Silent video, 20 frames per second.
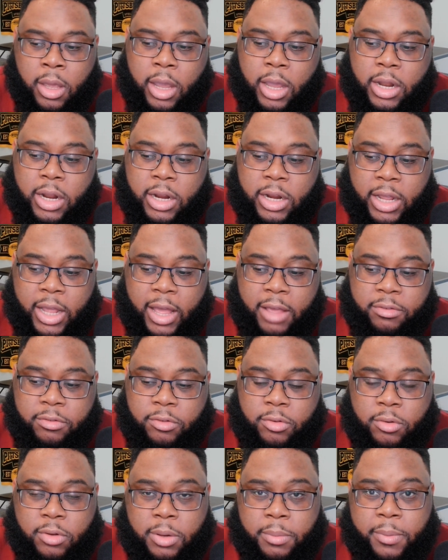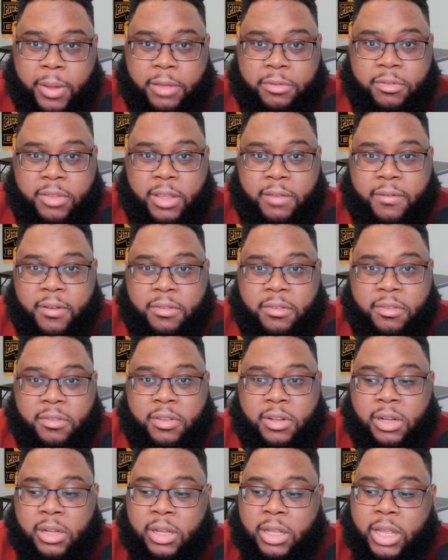And then he has two of the best defenses
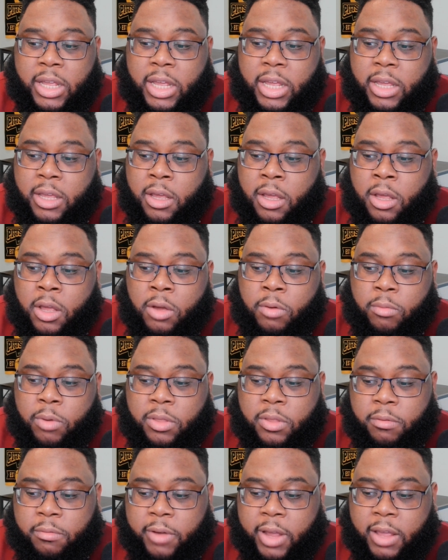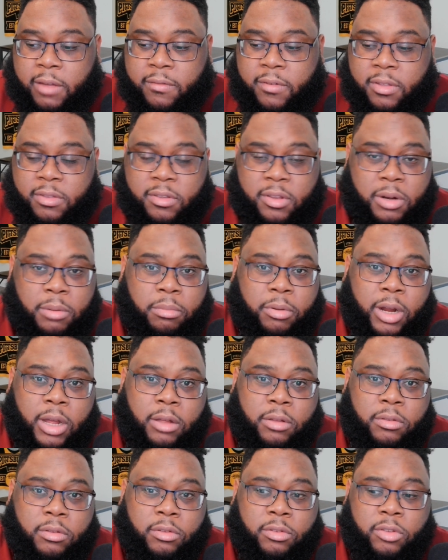in the league with the Ravens and the
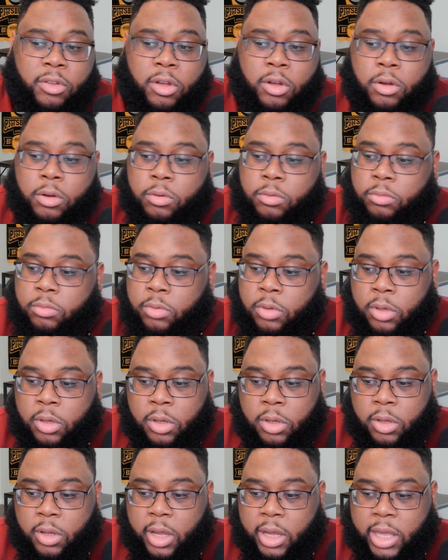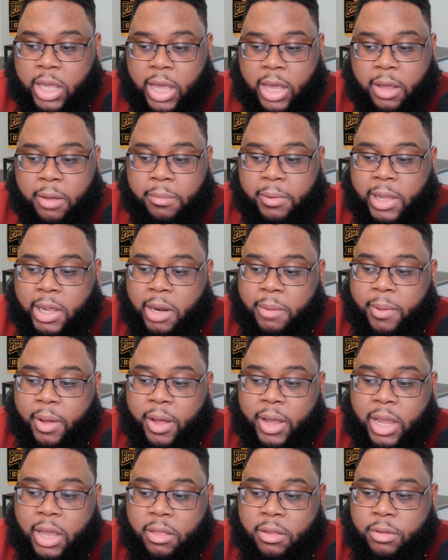Browns. So can't complain
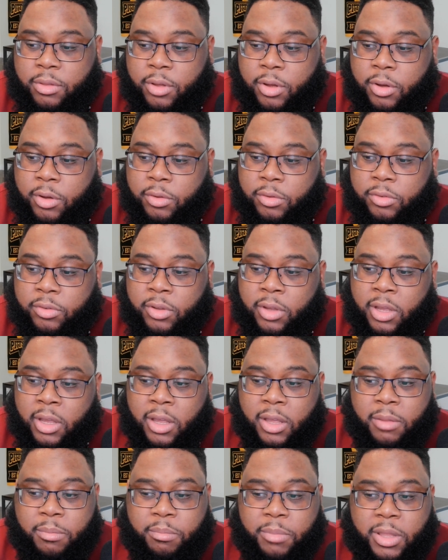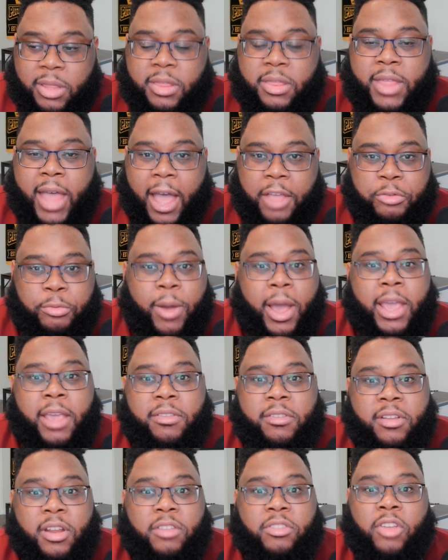about either of those. But that's why
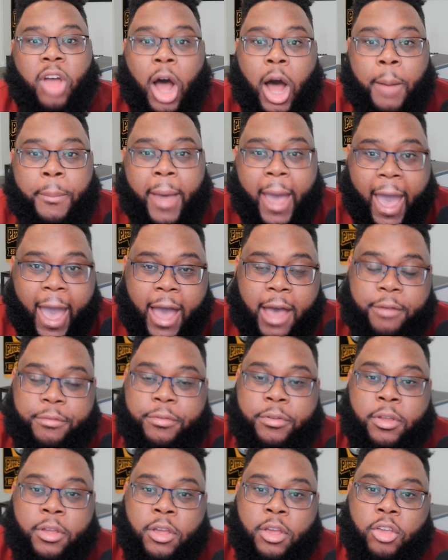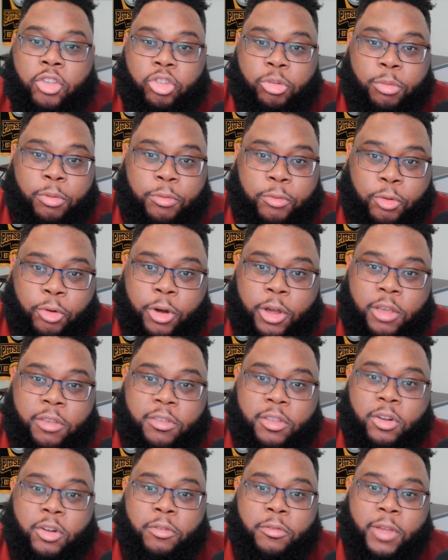he's in the top half. So before you
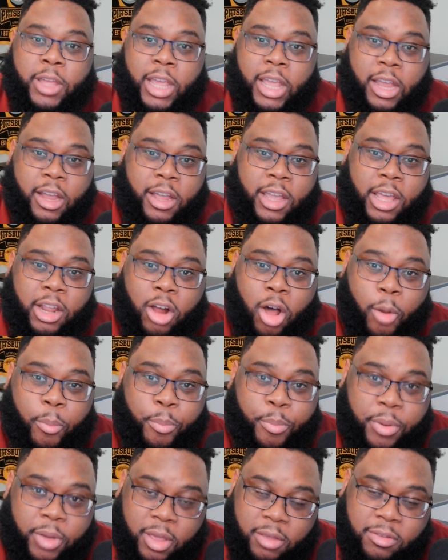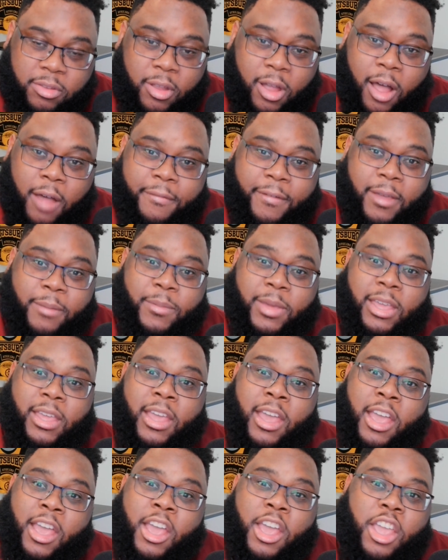sit over here and get all pissed off at me,
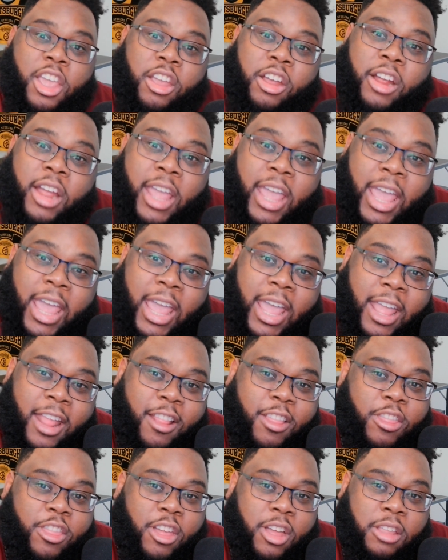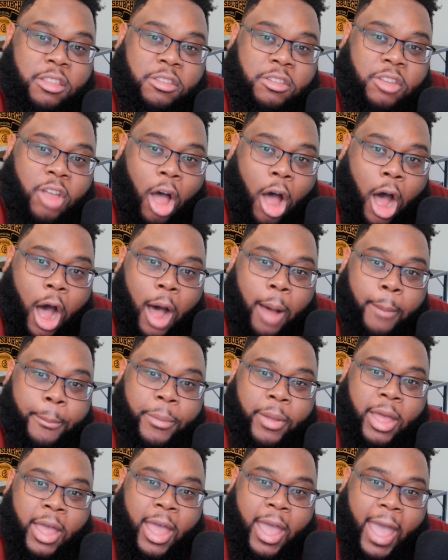you're in the
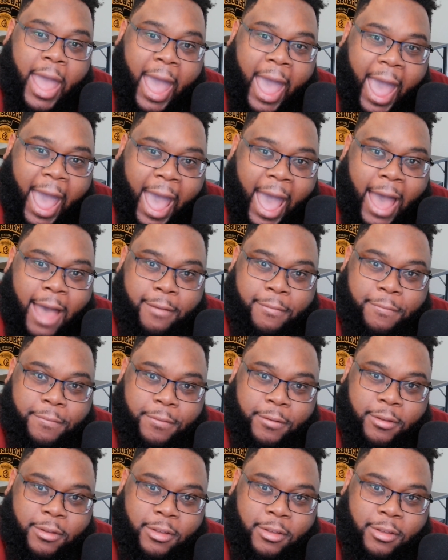top half.